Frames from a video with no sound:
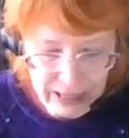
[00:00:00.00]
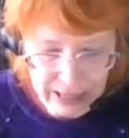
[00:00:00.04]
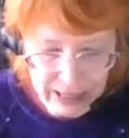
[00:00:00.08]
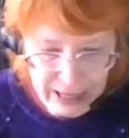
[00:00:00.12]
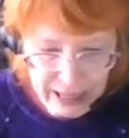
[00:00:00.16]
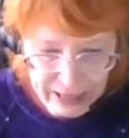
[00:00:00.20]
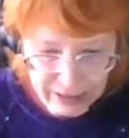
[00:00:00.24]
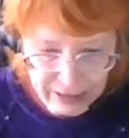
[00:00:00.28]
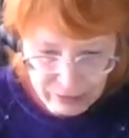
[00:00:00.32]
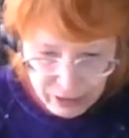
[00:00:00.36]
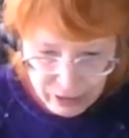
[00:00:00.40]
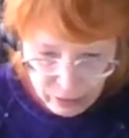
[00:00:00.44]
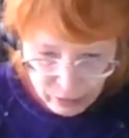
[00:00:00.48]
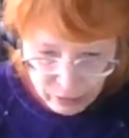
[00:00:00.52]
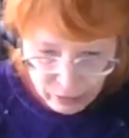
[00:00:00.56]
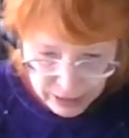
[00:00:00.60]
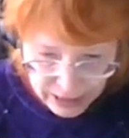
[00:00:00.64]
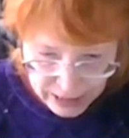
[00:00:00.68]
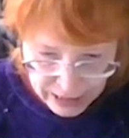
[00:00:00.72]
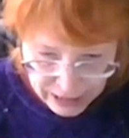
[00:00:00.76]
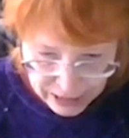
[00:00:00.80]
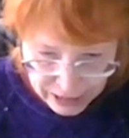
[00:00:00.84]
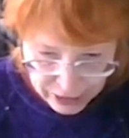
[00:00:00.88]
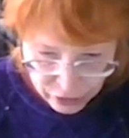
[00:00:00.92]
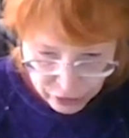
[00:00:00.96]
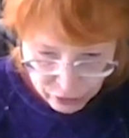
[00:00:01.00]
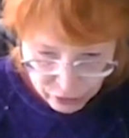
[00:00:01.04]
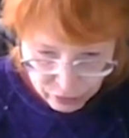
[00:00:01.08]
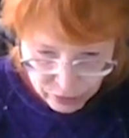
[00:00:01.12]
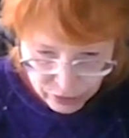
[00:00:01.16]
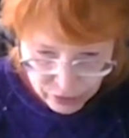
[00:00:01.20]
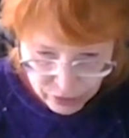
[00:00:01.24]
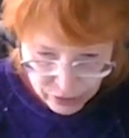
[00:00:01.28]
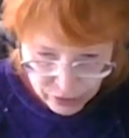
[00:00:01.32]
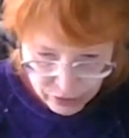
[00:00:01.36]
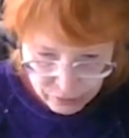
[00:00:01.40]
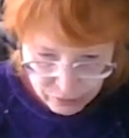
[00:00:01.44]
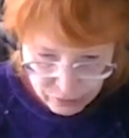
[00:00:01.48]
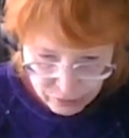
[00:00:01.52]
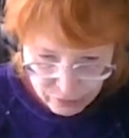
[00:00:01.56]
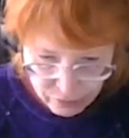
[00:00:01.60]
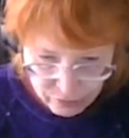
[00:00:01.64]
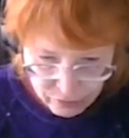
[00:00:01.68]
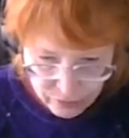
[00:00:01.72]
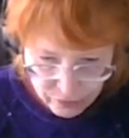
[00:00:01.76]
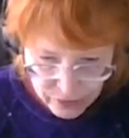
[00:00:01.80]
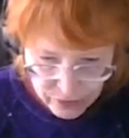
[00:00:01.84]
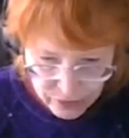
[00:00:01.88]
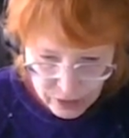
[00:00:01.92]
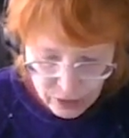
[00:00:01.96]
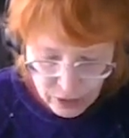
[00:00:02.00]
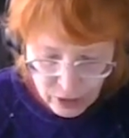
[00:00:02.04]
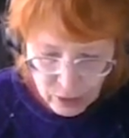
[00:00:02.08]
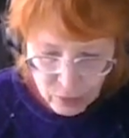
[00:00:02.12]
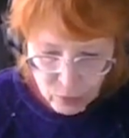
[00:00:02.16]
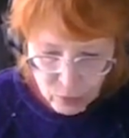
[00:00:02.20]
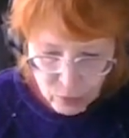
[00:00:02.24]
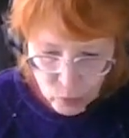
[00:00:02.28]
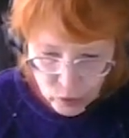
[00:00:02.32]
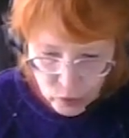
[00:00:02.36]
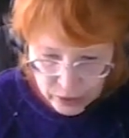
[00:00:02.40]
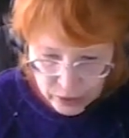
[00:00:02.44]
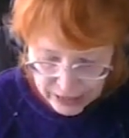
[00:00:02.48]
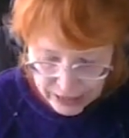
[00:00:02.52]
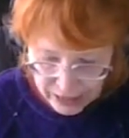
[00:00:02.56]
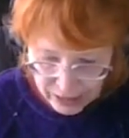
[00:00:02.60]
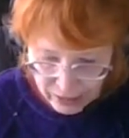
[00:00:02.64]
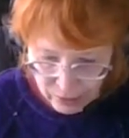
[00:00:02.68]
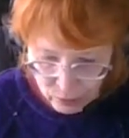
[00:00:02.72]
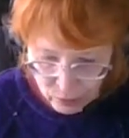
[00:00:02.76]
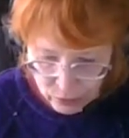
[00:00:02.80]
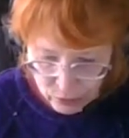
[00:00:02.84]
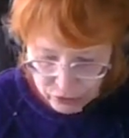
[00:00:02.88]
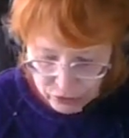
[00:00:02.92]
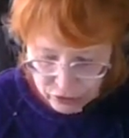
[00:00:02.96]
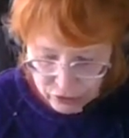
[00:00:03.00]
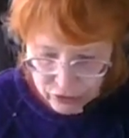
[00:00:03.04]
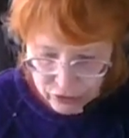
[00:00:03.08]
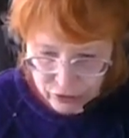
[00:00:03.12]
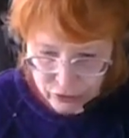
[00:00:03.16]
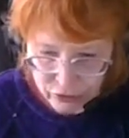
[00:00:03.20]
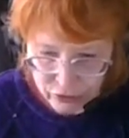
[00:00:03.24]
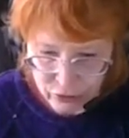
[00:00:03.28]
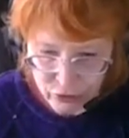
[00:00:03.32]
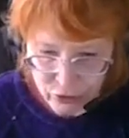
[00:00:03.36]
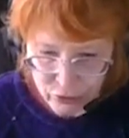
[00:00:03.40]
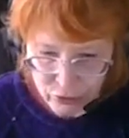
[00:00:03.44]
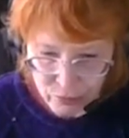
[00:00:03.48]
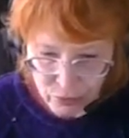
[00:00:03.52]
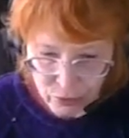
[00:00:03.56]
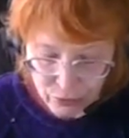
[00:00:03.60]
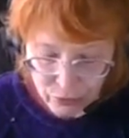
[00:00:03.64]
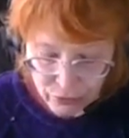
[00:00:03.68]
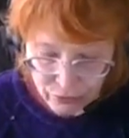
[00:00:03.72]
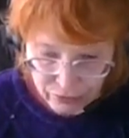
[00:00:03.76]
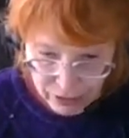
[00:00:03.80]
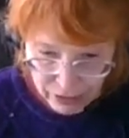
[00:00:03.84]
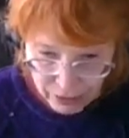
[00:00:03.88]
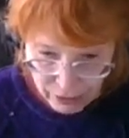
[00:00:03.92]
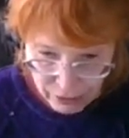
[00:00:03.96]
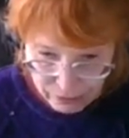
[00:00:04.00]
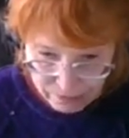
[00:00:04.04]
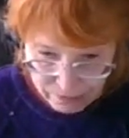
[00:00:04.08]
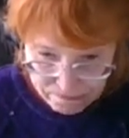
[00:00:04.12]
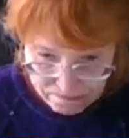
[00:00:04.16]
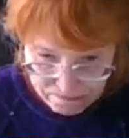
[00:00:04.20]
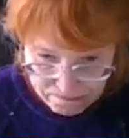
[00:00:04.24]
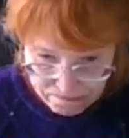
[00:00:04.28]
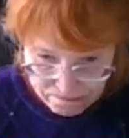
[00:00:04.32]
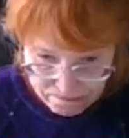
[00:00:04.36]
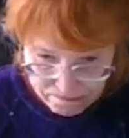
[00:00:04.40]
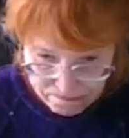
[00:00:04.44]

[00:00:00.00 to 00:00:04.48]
how you engage with them and work out what it is that's bothering them.